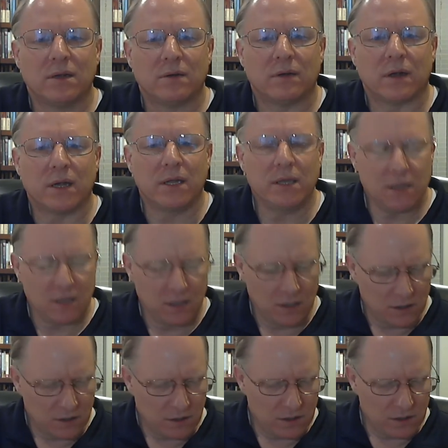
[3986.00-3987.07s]
Right?
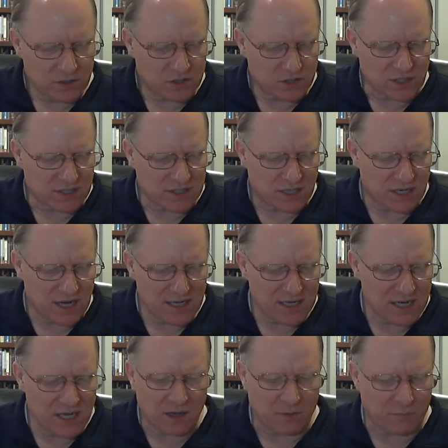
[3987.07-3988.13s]
It's just an
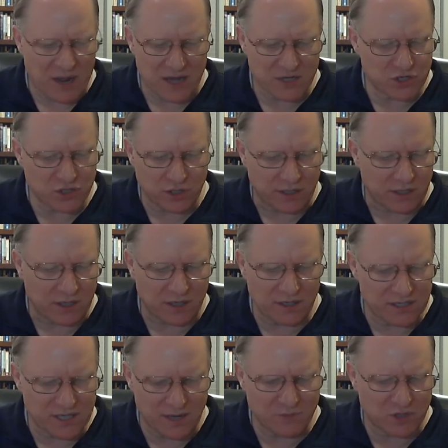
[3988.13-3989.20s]
idea, a postulate, an
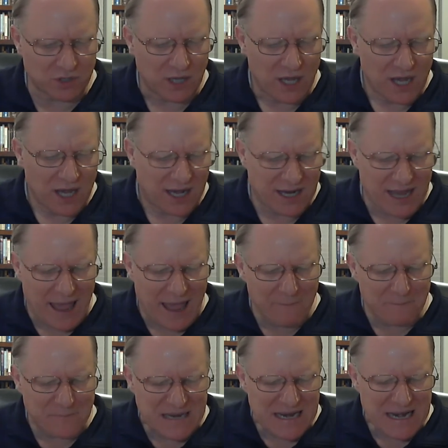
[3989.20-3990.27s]
assumption, an
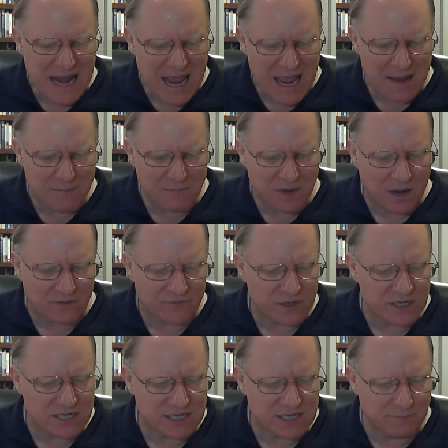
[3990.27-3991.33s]
empty name
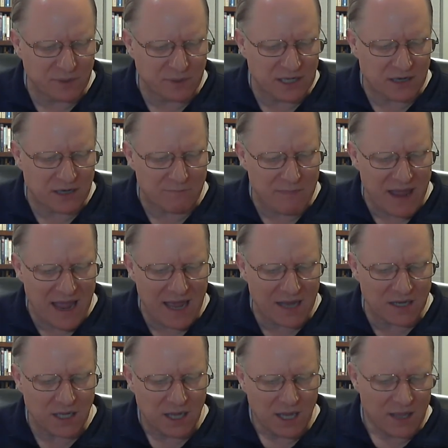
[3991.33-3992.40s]
covering simply a
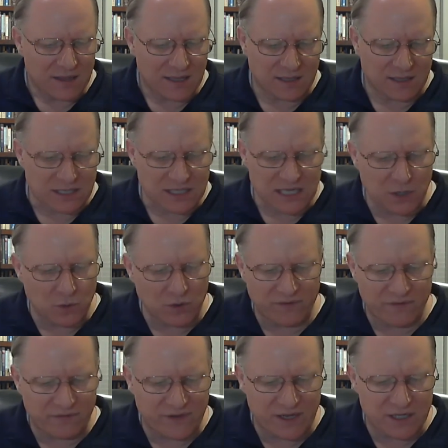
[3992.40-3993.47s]
demand that the sequence of
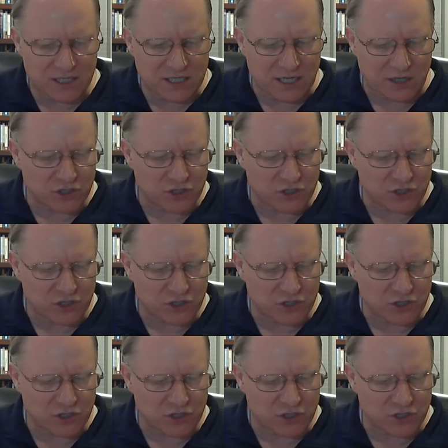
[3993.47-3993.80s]
events